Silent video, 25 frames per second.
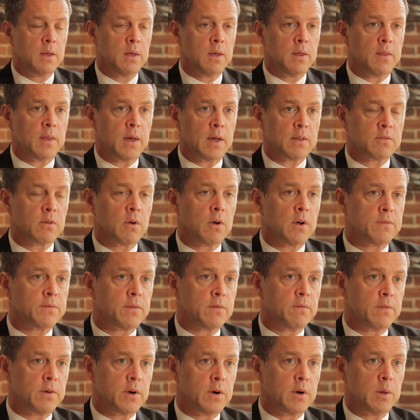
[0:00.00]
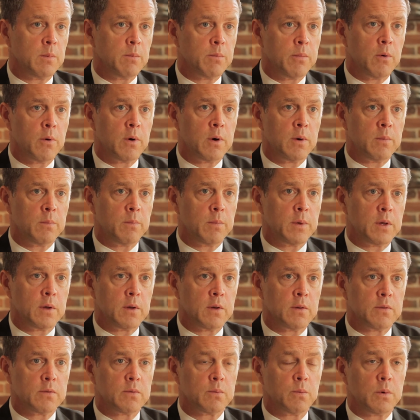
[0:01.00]
That's often very important
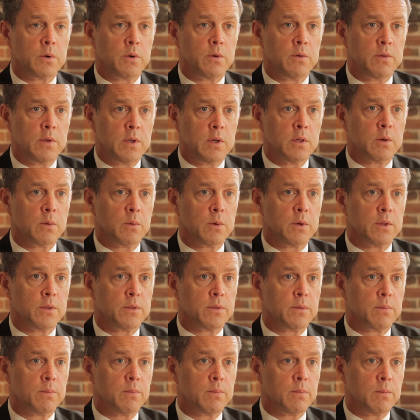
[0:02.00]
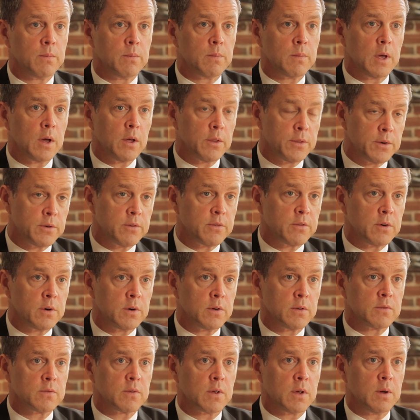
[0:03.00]
because when you're dealing with health
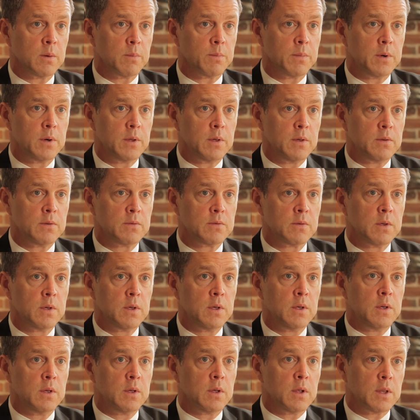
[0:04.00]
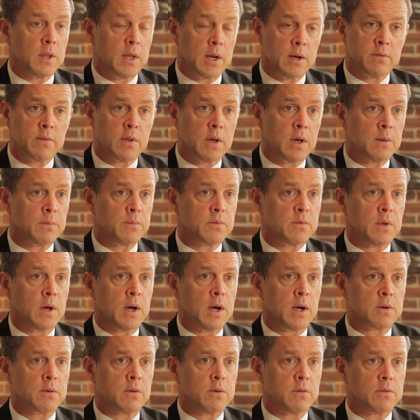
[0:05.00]
insurance companies, a lot of times
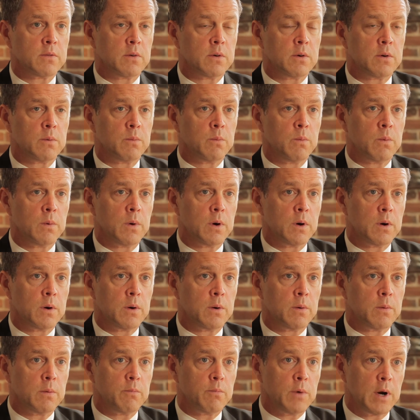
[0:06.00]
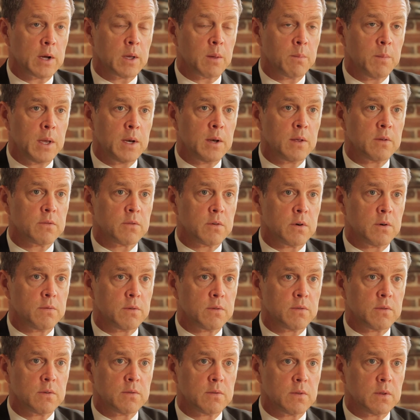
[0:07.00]
doctors are recommending
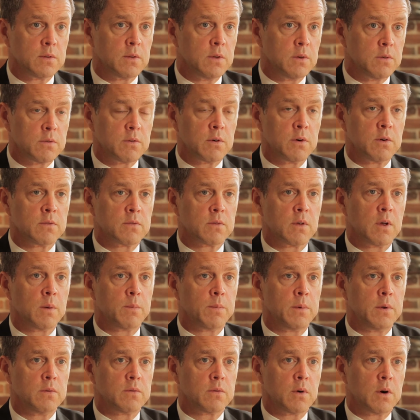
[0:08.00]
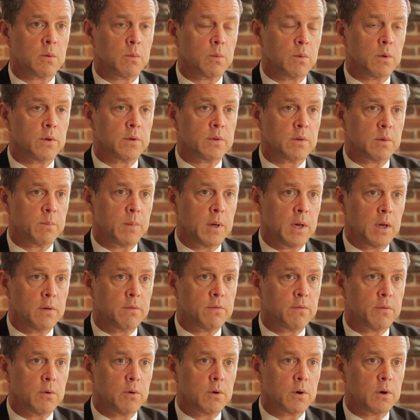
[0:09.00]
services that the insurance companies aren't willing to pay
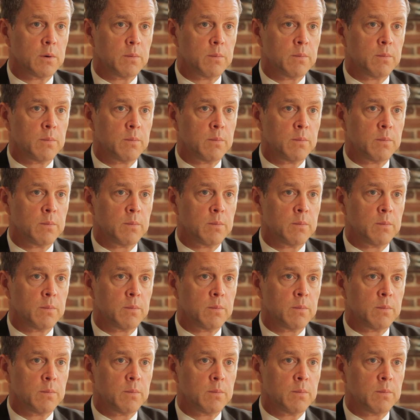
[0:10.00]
for.